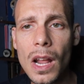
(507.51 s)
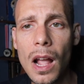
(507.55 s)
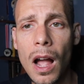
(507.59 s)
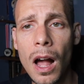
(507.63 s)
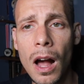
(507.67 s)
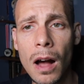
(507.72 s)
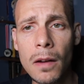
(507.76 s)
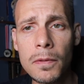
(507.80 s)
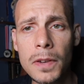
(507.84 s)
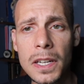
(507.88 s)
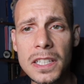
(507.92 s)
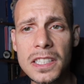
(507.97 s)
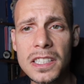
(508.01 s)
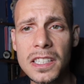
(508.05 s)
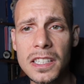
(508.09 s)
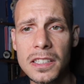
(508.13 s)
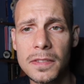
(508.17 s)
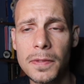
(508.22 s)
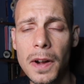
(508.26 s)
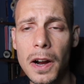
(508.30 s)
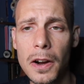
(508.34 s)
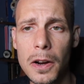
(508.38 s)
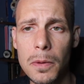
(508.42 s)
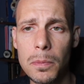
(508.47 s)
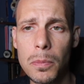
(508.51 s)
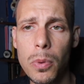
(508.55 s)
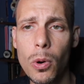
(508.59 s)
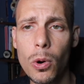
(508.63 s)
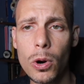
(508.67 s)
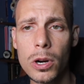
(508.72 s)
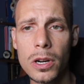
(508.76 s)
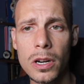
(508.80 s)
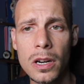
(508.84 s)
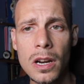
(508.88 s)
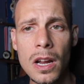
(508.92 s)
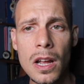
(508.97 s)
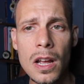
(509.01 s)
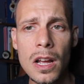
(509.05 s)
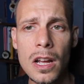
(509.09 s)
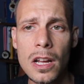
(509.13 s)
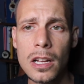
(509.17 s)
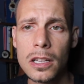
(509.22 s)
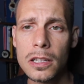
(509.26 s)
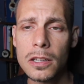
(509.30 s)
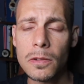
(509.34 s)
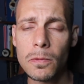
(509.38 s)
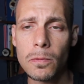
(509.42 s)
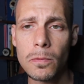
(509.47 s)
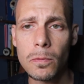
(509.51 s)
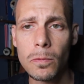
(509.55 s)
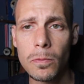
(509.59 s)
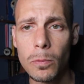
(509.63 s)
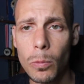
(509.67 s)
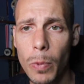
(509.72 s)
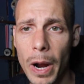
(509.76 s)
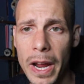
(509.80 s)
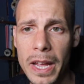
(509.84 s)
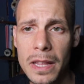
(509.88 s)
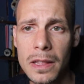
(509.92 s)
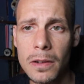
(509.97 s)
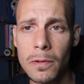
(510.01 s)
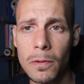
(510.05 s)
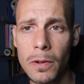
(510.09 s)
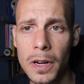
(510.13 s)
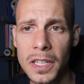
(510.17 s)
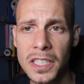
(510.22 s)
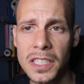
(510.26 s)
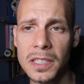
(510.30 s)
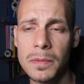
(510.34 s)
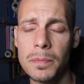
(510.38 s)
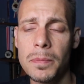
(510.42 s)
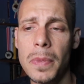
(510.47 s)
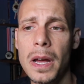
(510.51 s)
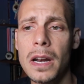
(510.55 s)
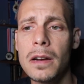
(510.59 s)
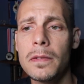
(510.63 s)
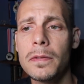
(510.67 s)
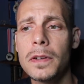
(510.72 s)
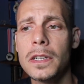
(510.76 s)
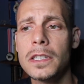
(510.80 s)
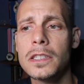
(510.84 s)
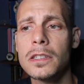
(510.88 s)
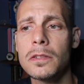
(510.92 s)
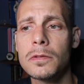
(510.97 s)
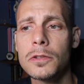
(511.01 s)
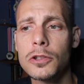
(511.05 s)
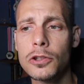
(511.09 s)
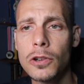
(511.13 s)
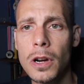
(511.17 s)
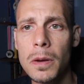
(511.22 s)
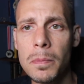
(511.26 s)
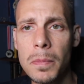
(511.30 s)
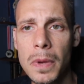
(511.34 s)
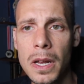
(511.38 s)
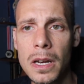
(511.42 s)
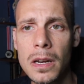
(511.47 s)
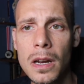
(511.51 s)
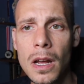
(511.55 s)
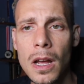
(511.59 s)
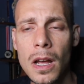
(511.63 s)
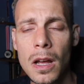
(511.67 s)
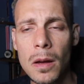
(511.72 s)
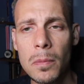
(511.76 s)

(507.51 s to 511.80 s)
Obviously, it's very important to weigh the risks and benefits of treatment,